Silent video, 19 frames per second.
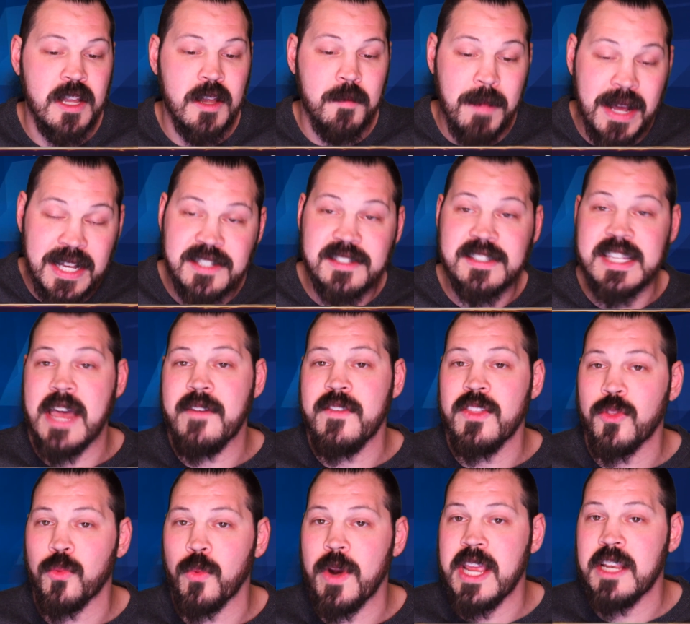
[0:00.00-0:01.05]
My
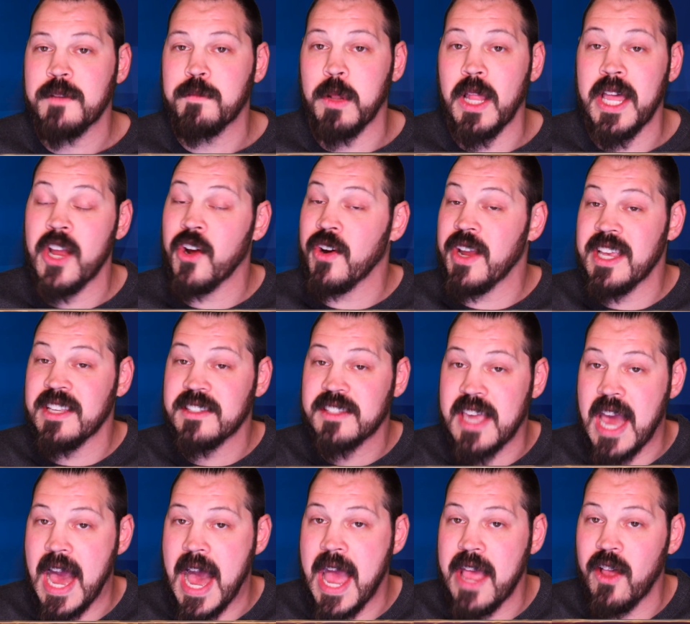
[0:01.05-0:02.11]
seventh ranked player is
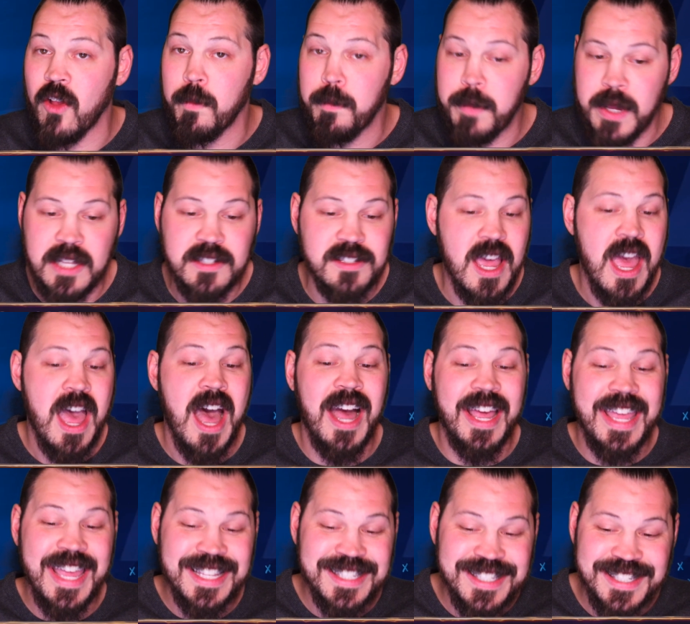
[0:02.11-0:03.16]
Kyle Pitts
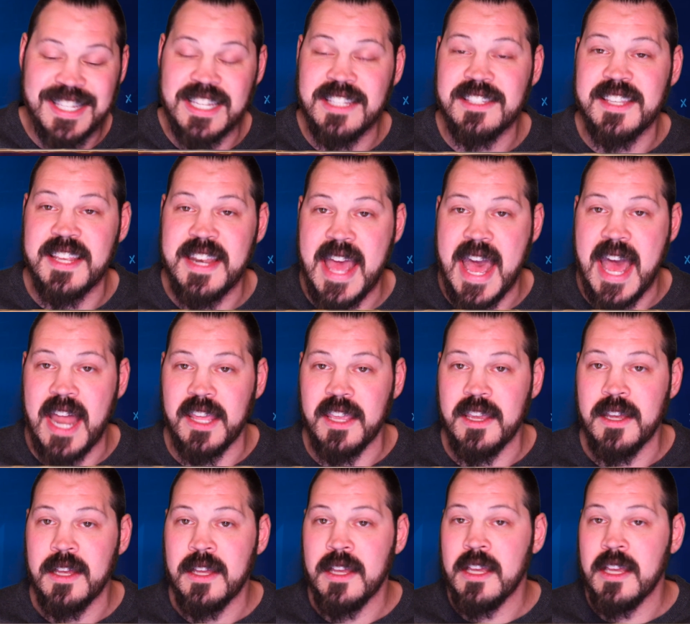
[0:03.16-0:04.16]
against Cincinnati.